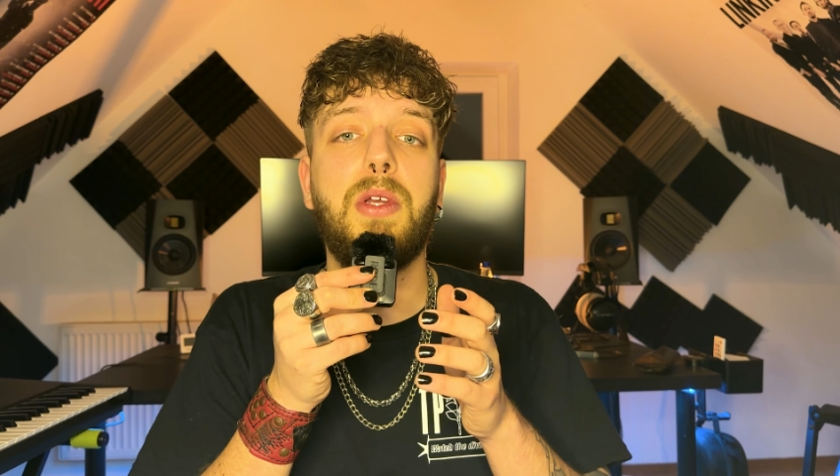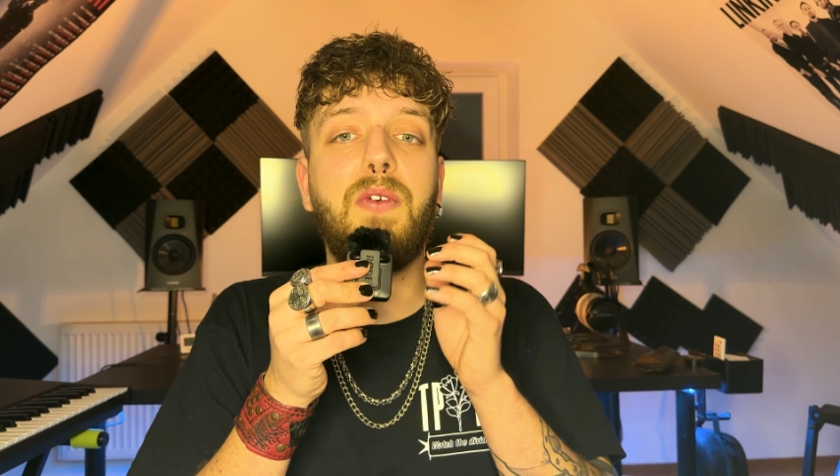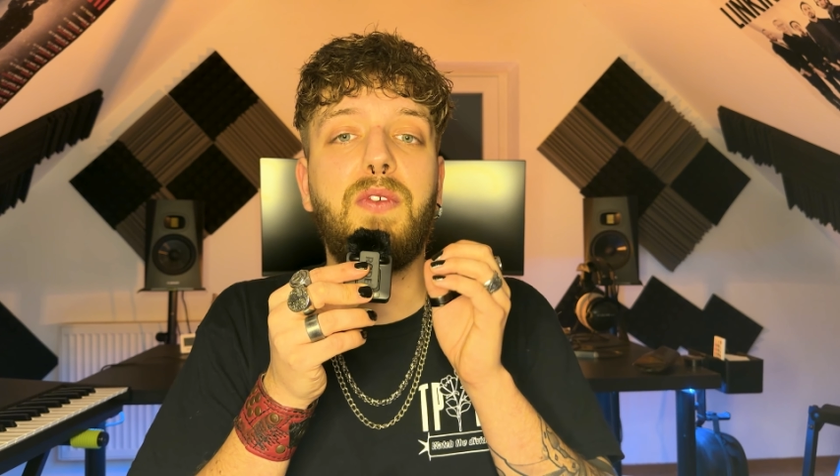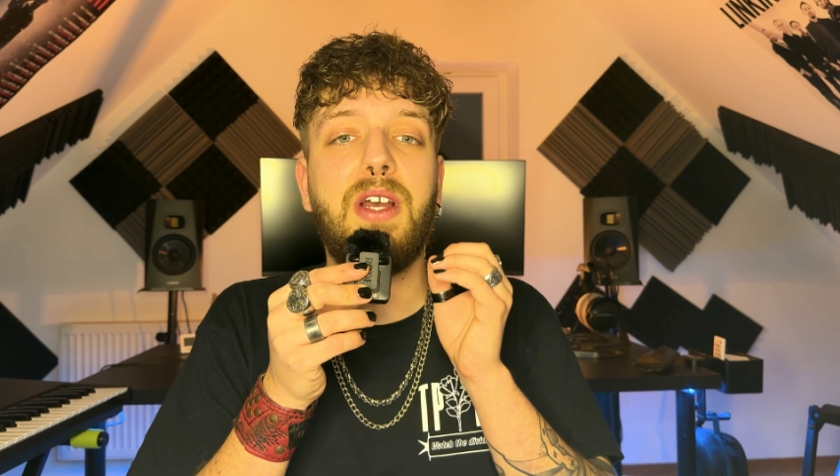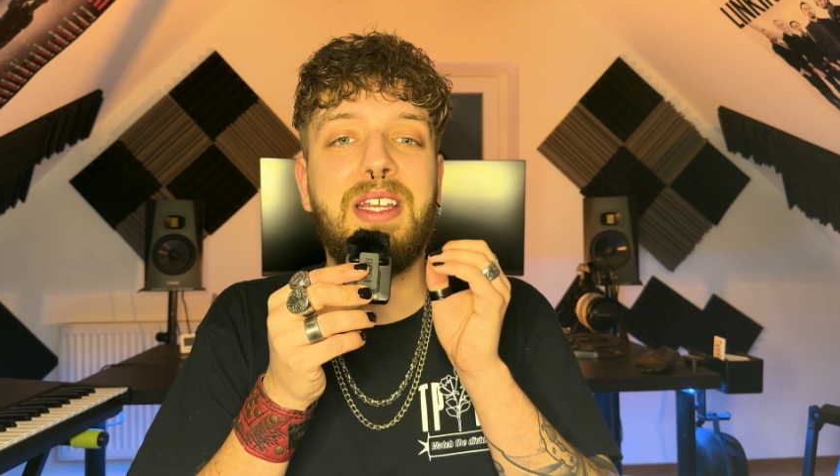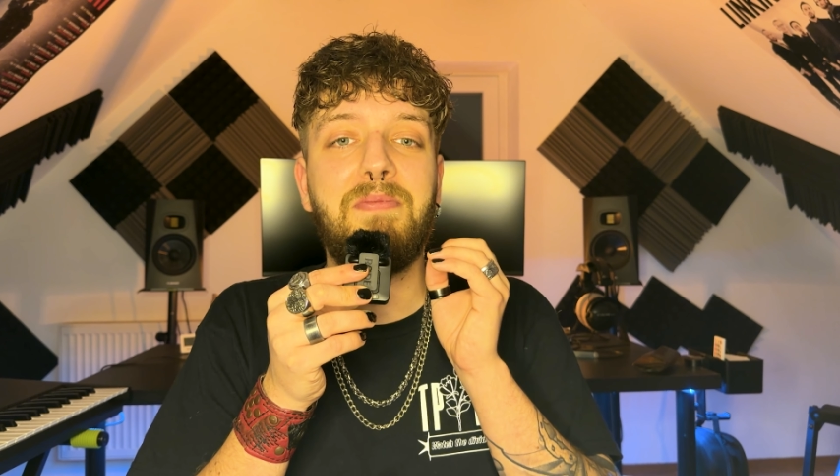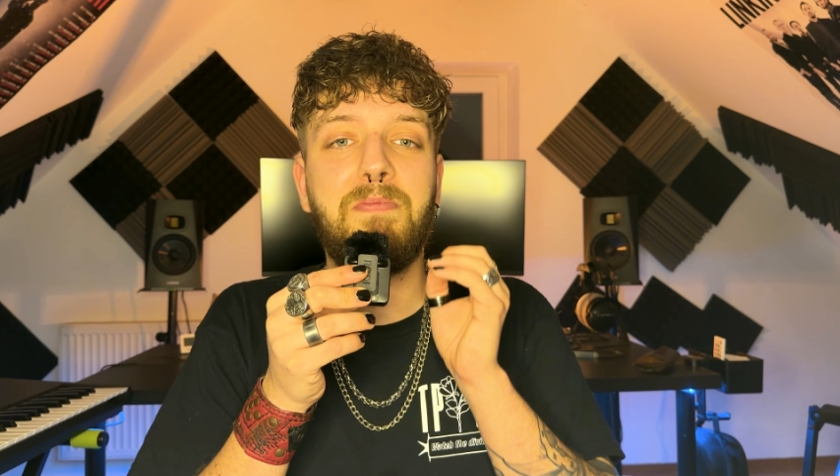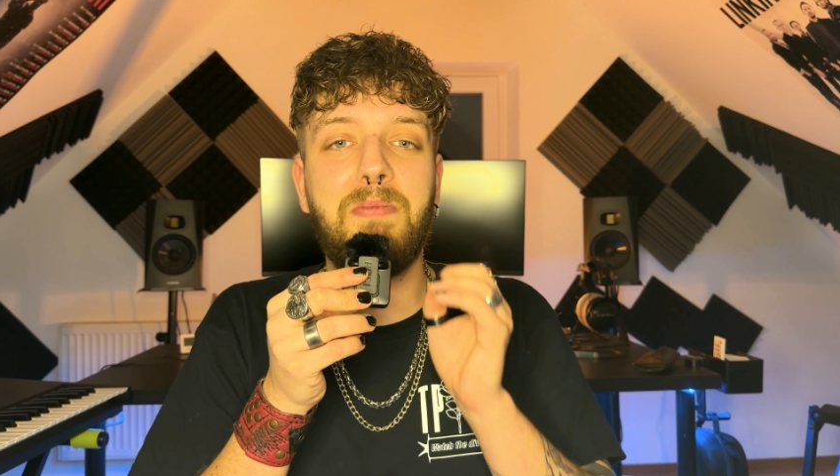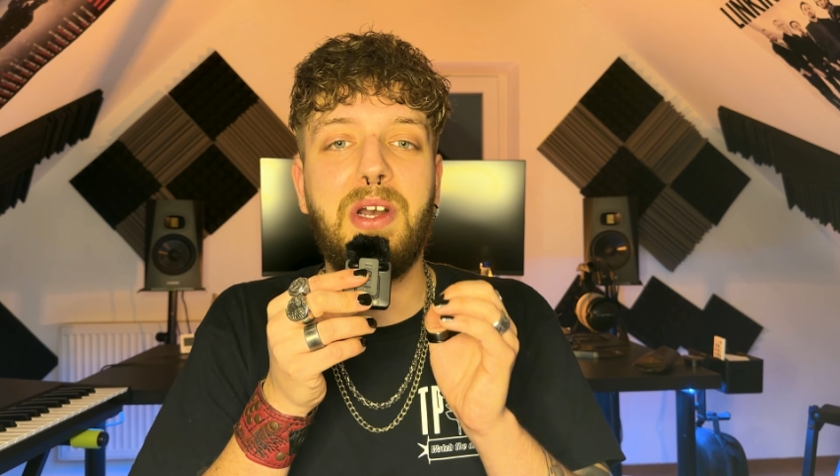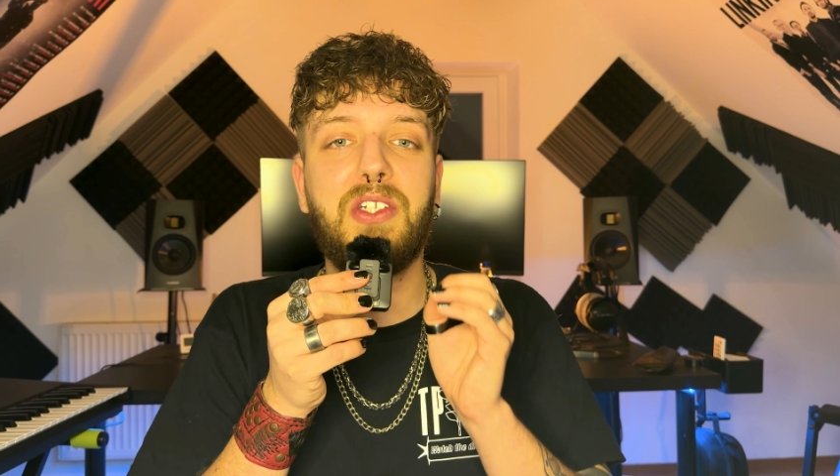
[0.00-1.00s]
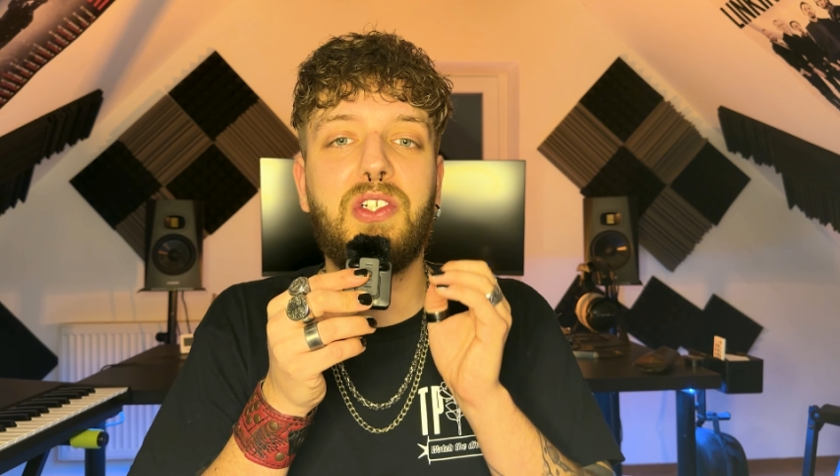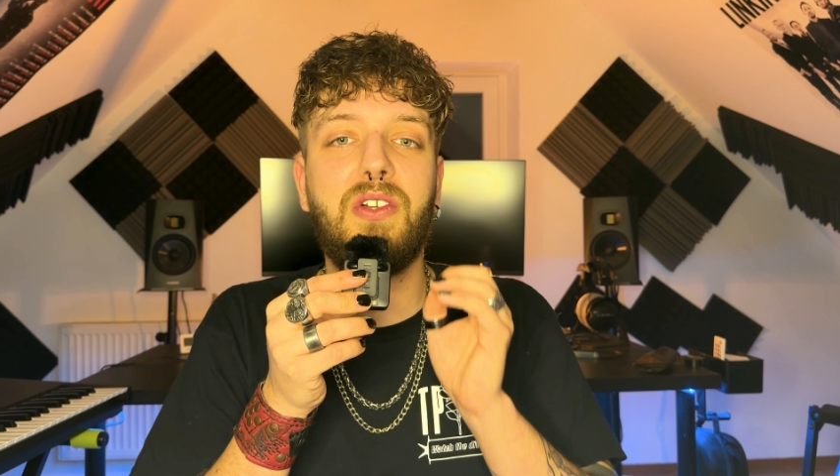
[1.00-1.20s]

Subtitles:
with a much